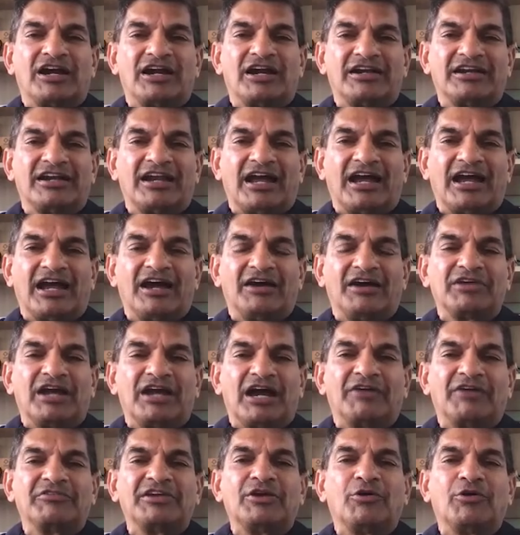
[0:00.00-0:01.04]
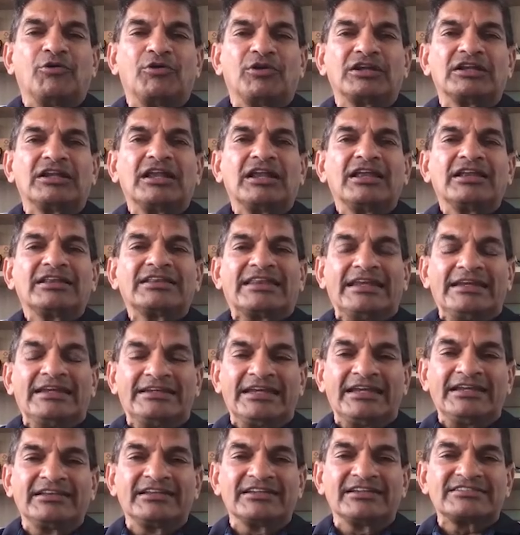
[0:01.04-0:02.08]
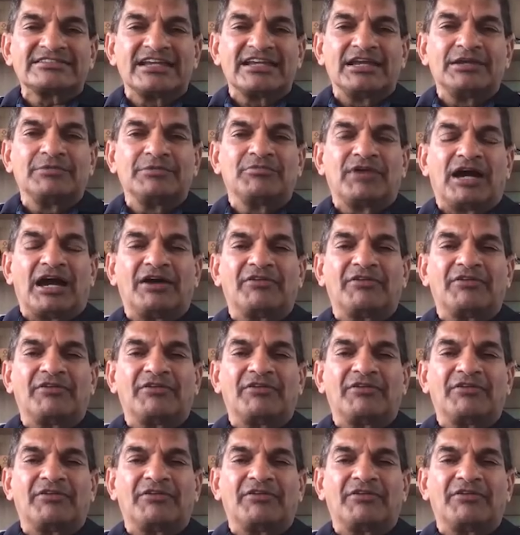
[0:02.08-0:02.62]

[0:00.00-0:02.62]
And are we all thinking the same?